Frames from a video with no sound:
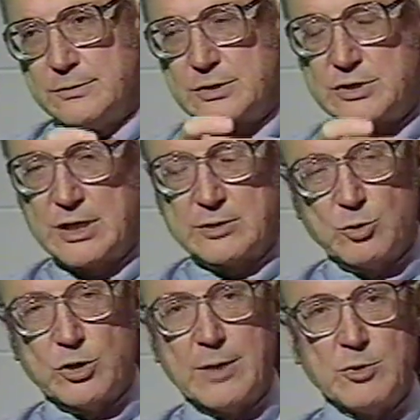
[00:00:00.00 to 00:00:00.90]

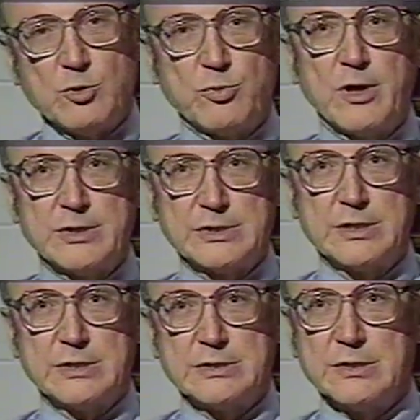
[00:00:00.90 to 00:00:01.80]
detectable chemical
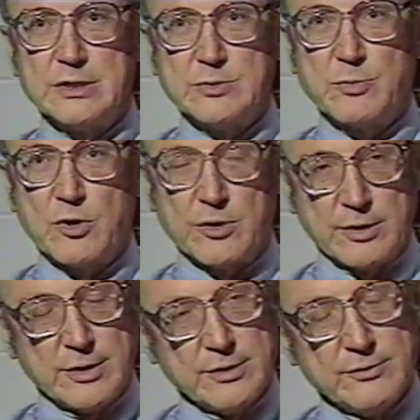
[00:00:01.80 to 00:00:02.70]
process that's part
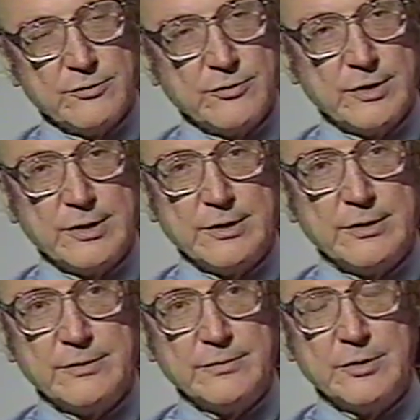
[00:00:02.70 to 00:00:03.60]
of
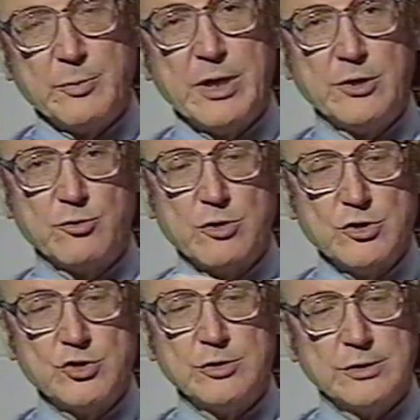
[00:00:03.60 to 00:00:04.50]
the
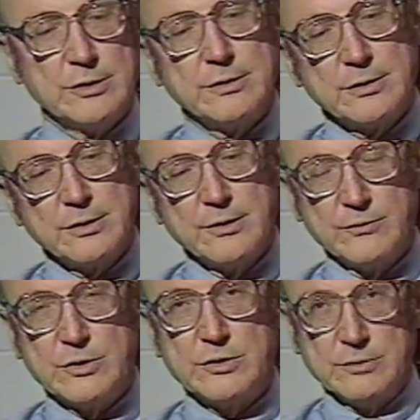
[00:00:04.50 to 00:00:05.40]
penetration of
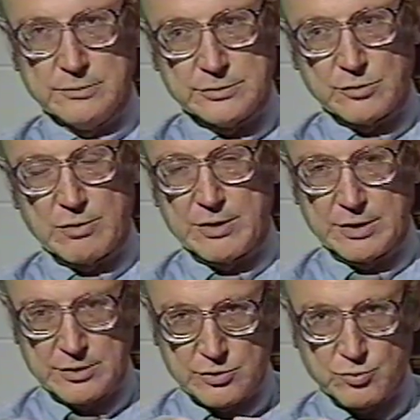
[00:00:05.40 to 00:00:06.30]
the
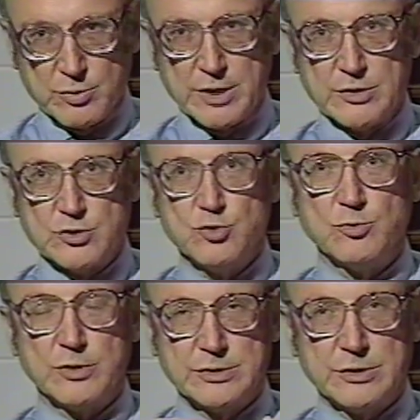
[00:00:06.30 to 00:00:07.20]
surrounding tissue by the
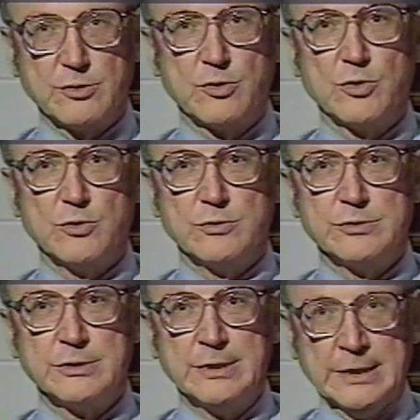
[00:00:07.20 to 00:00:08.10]
tumor as it grows?
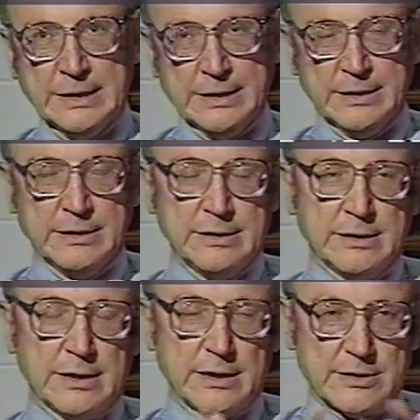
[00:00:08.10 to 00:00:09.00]

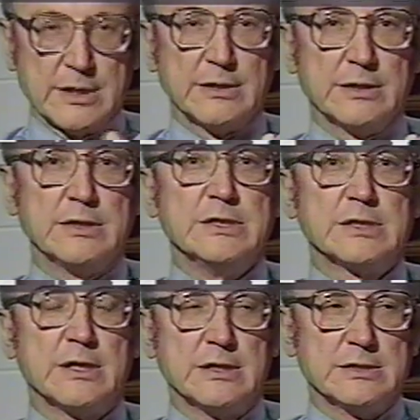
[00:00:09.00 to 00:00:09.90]
I think that these
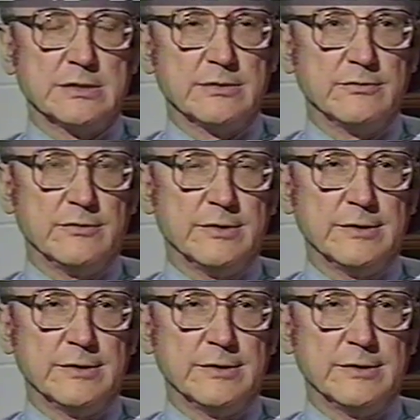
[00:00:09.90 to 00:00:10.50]
kinds of